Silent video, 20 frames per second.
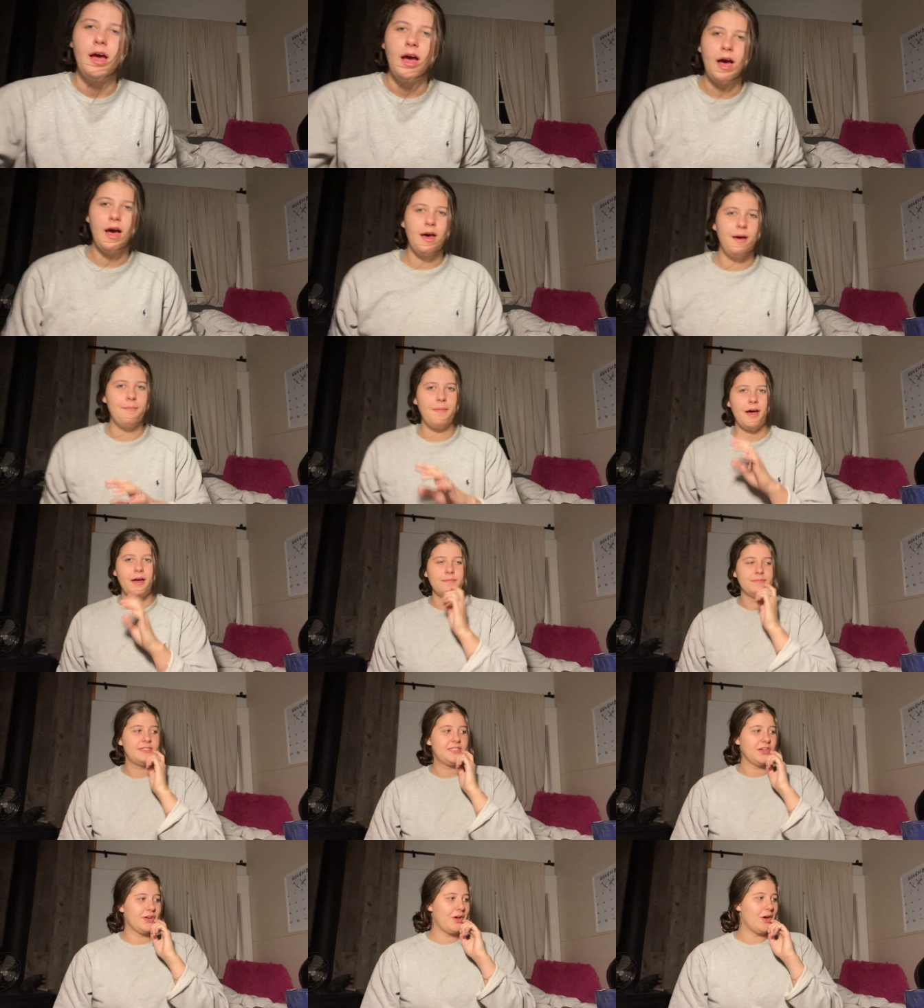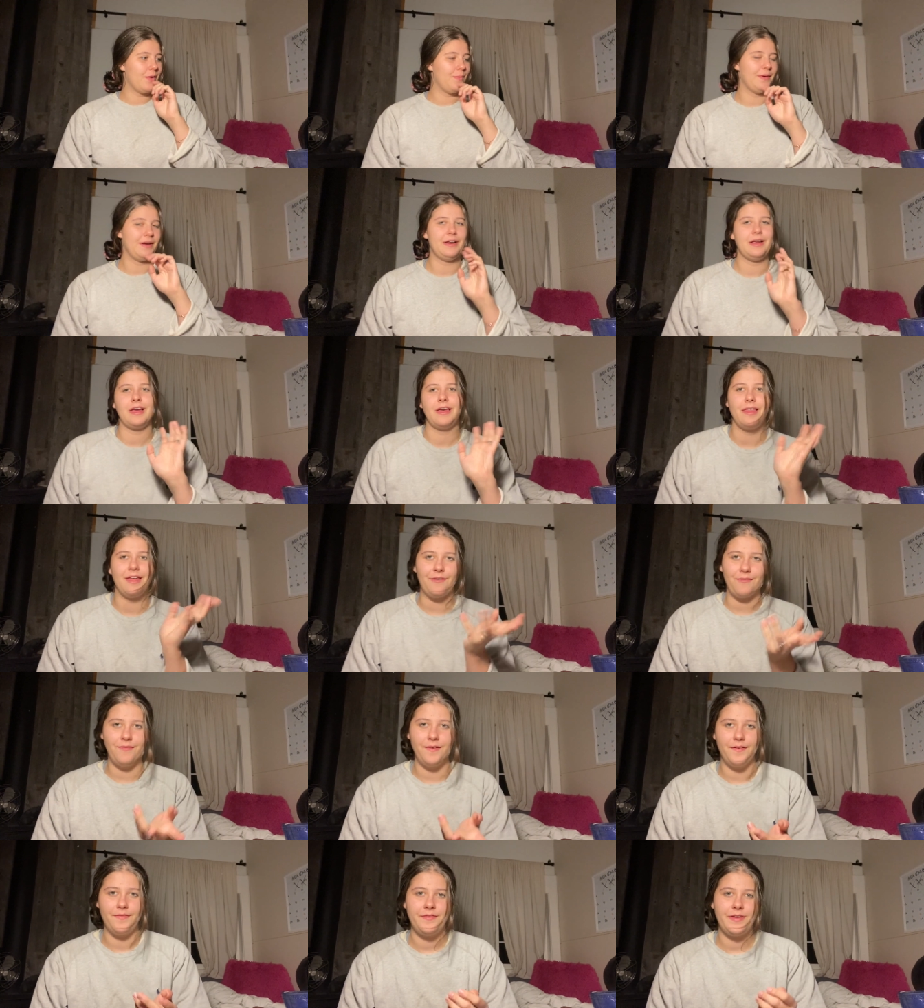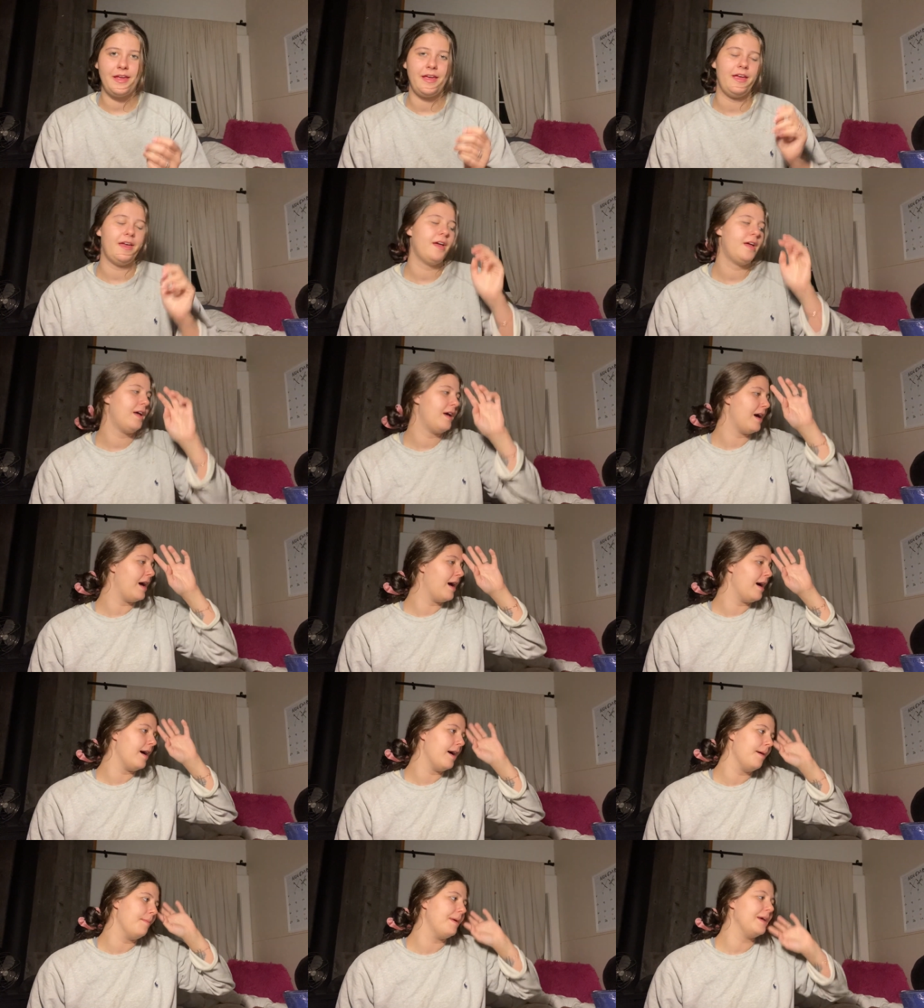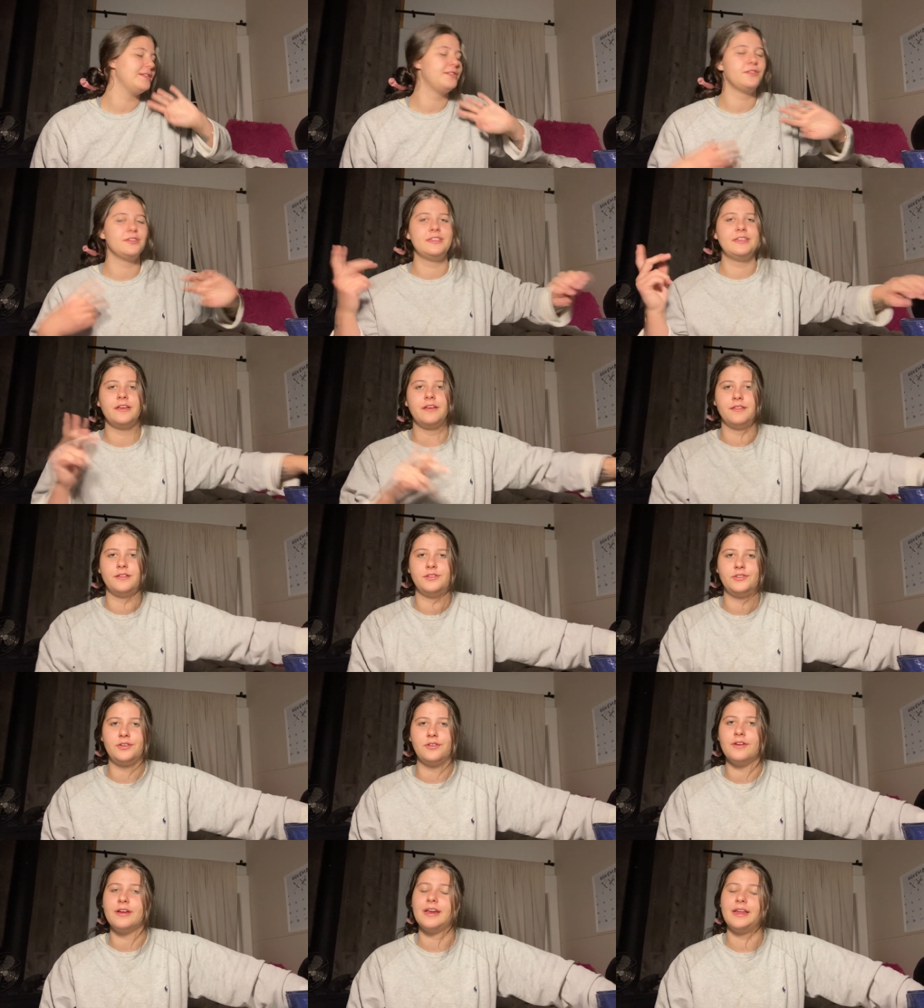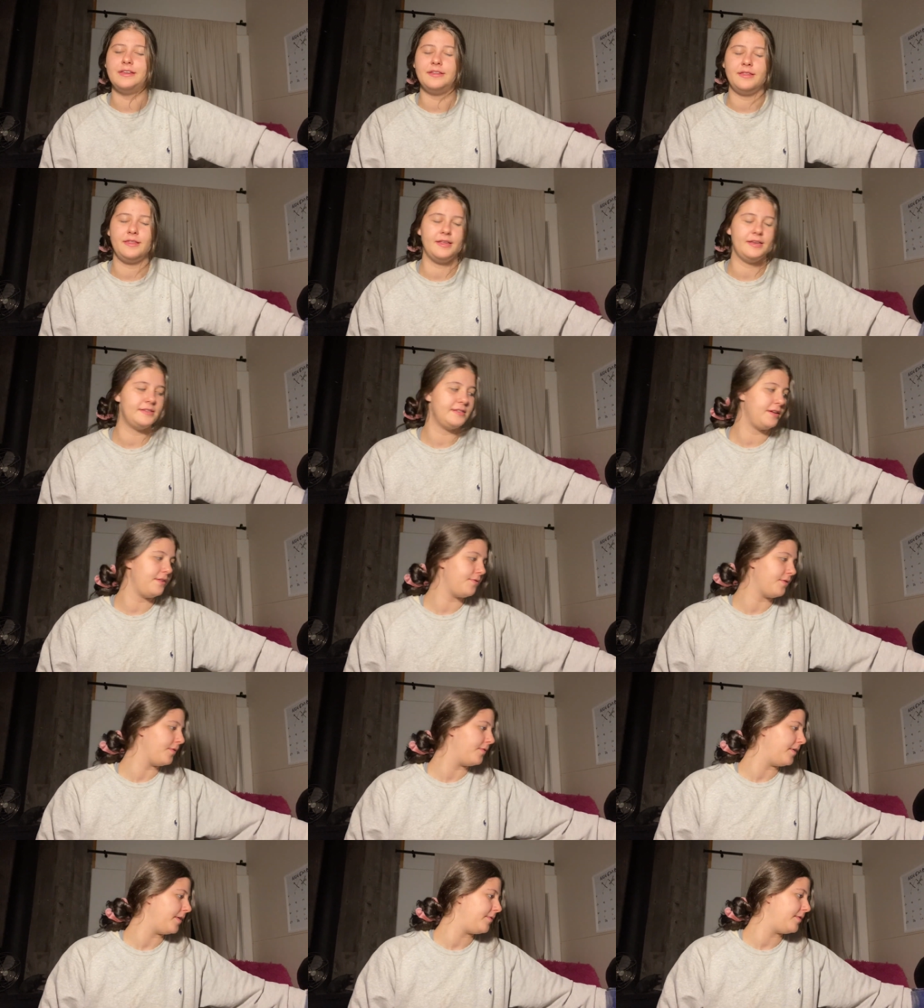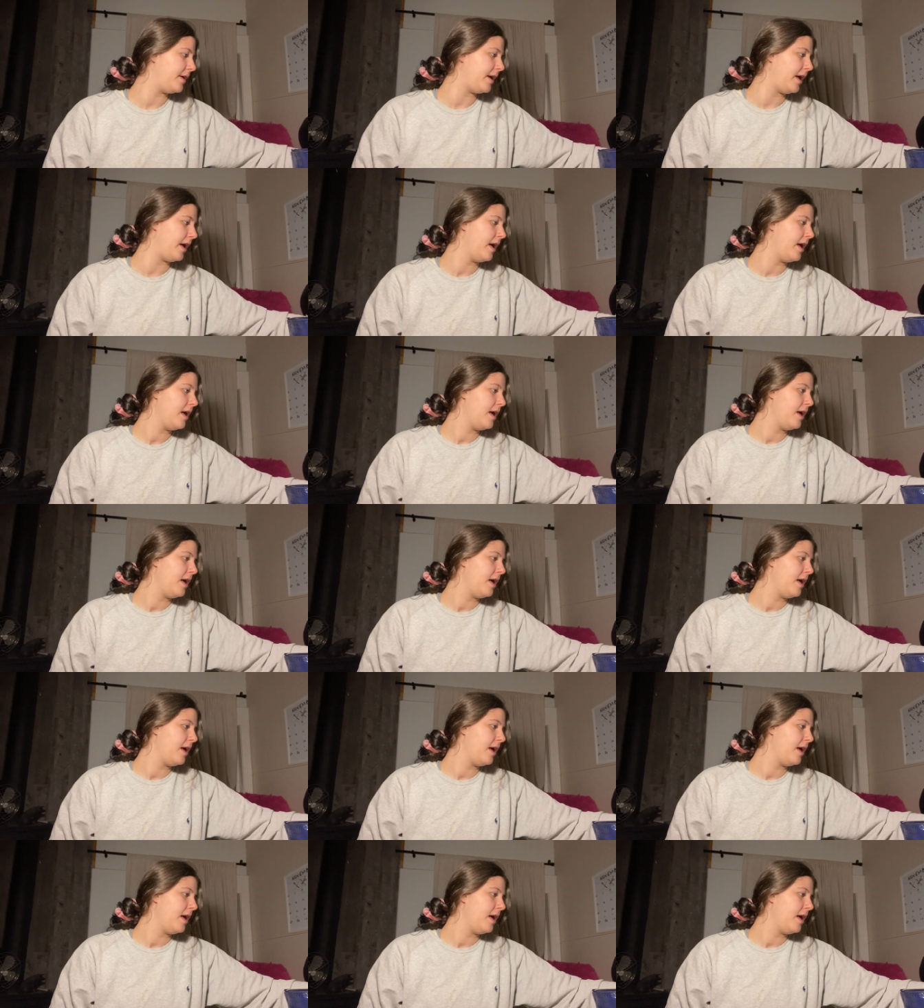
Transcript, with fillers: Um, I'm still hoping to get like 50. Um, as you'll see on the screen, I did list it for 50.